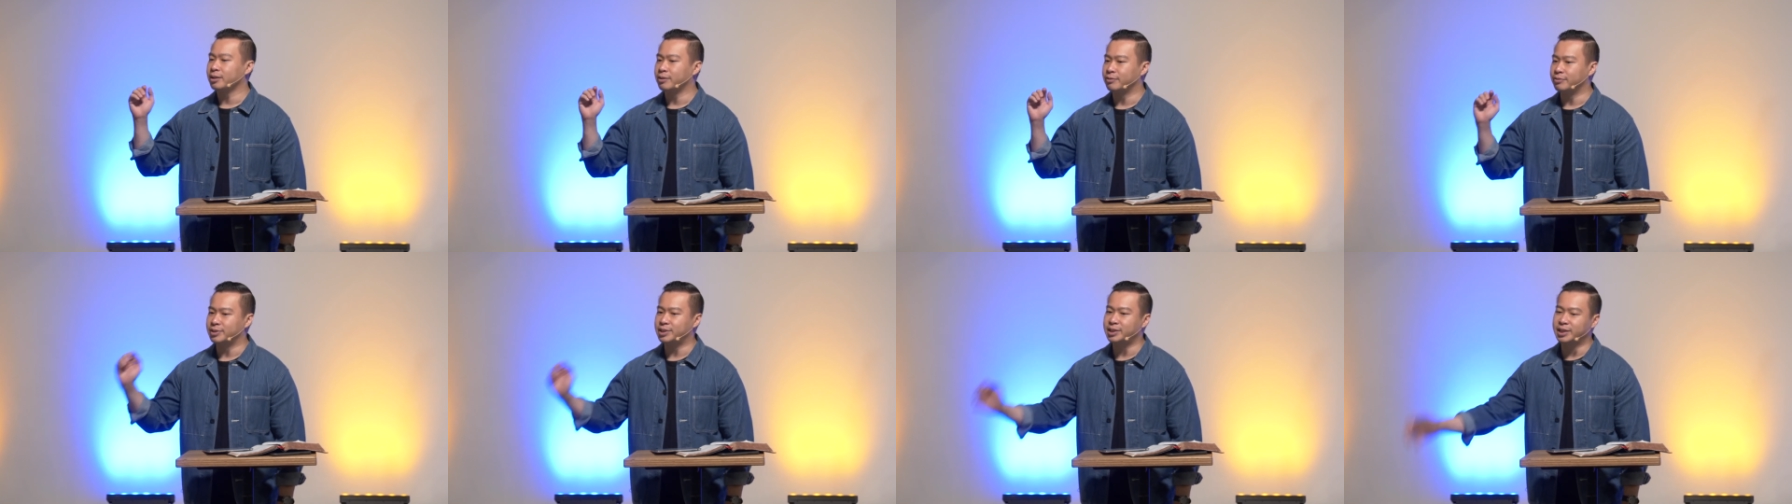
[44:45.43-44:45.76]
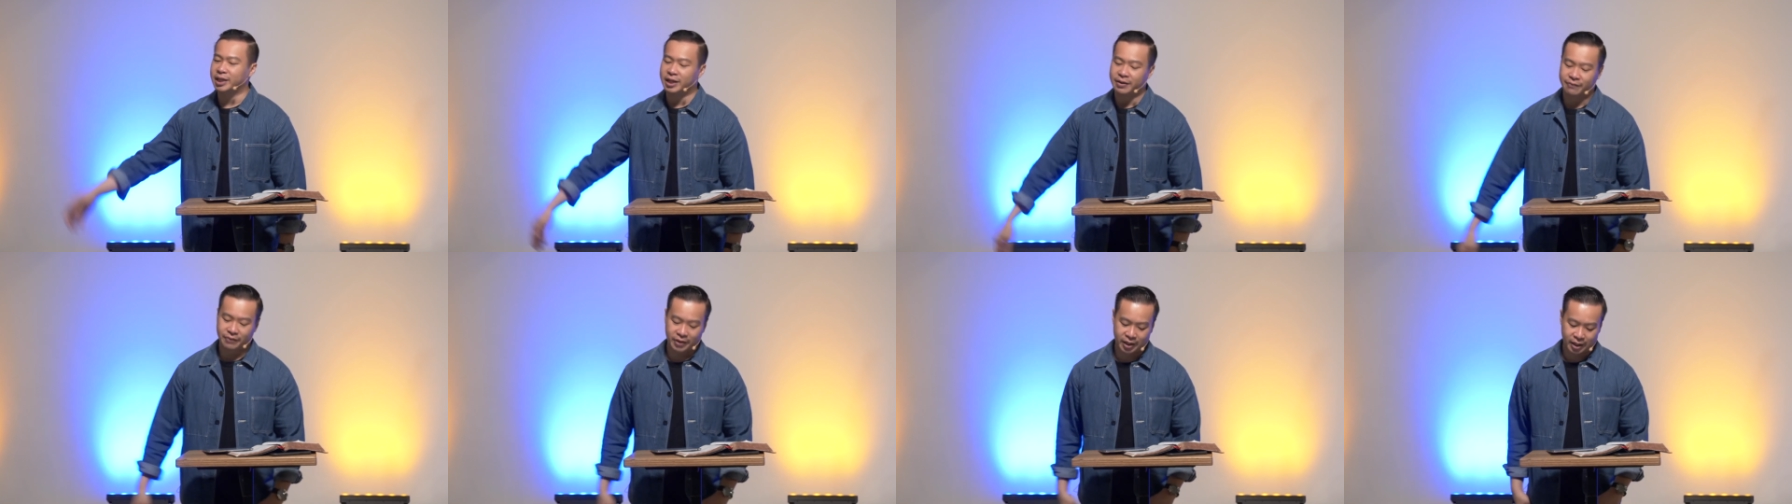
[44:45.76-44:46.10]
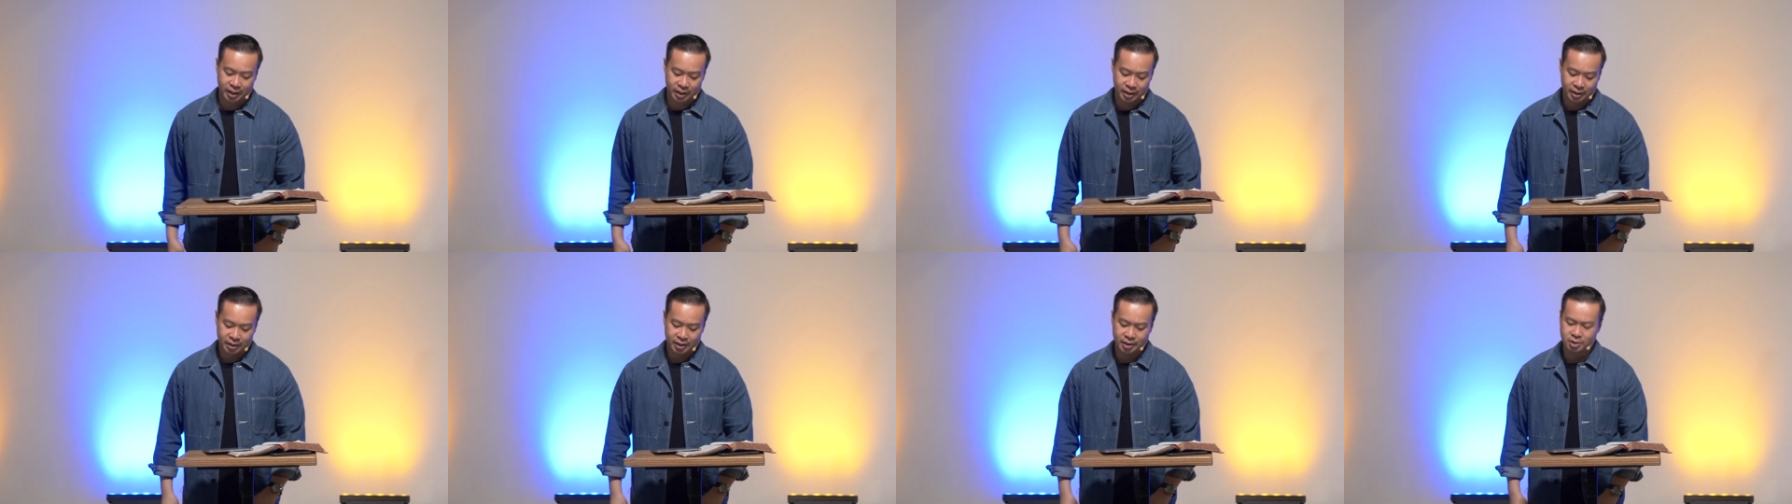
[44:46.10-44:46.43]

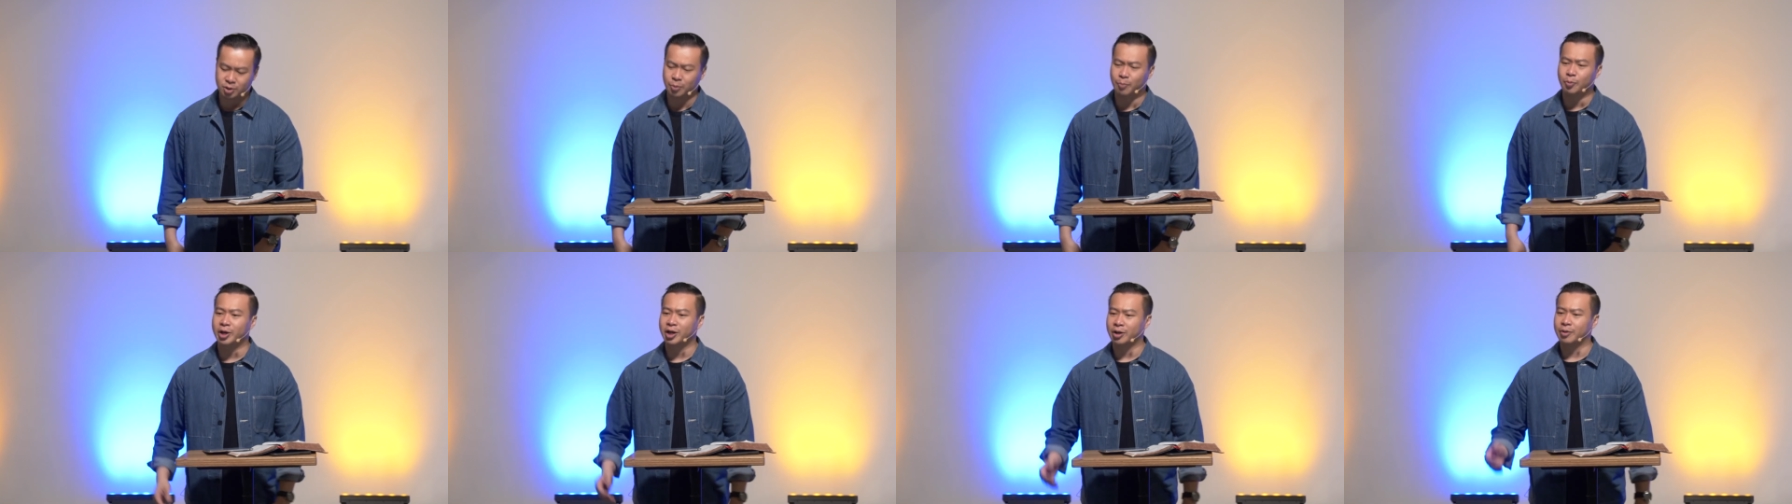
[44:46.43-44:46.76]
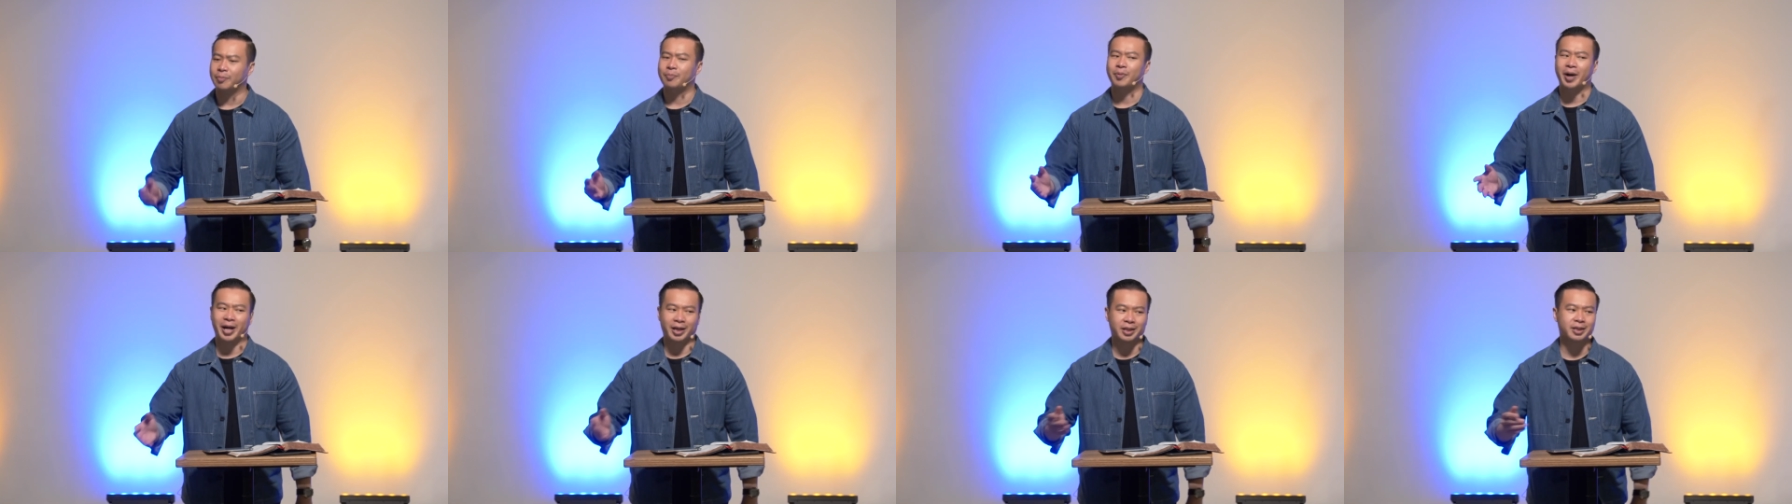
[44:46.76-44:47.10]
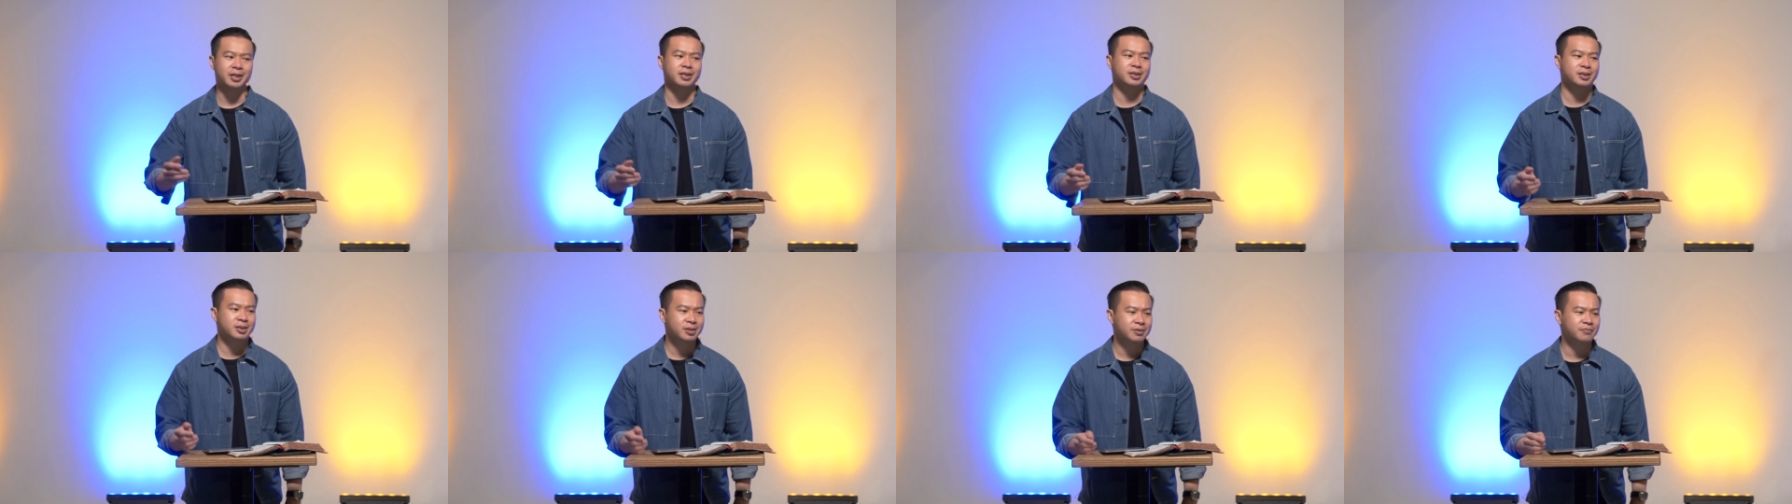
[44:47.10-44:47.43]
receiving, is to put it into
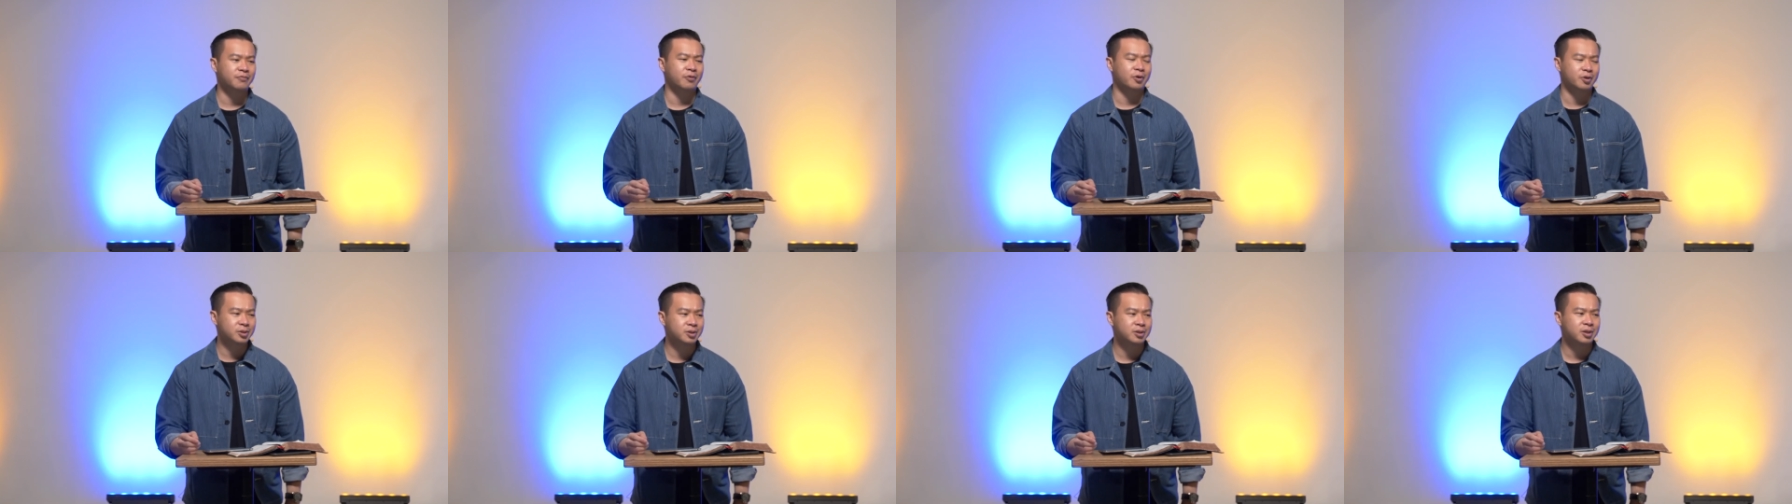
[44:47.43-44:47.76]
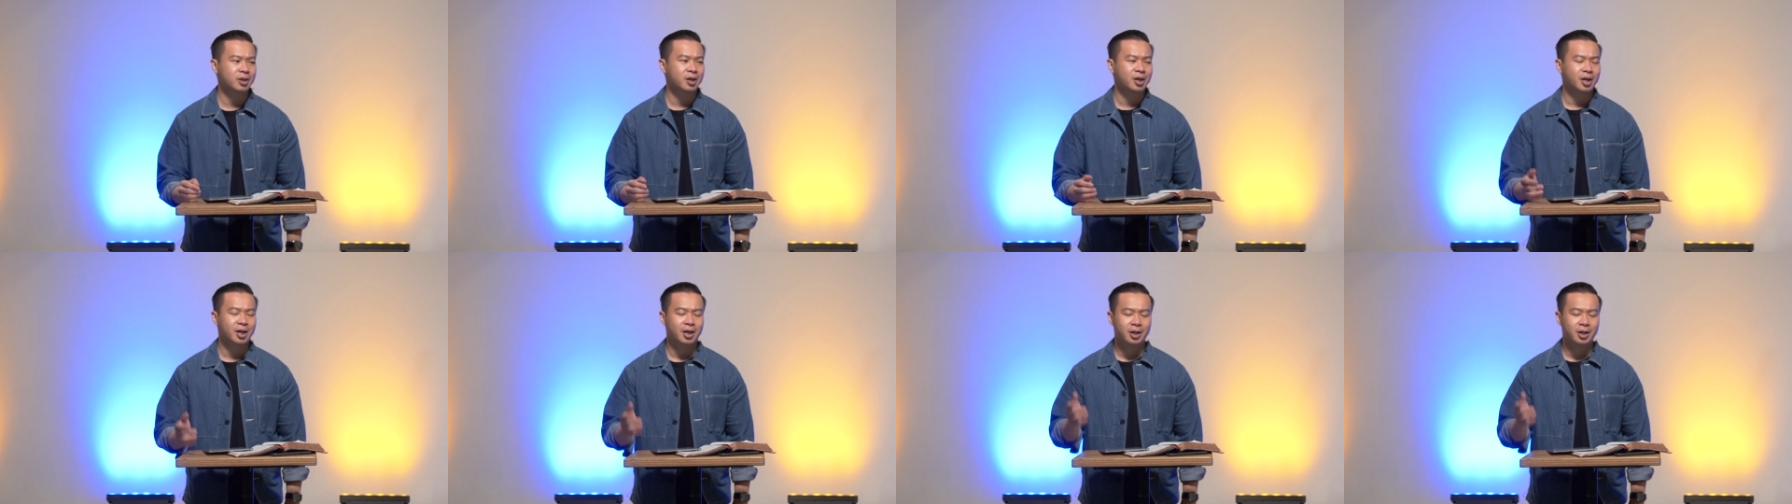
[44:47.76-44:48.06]
practice, folks,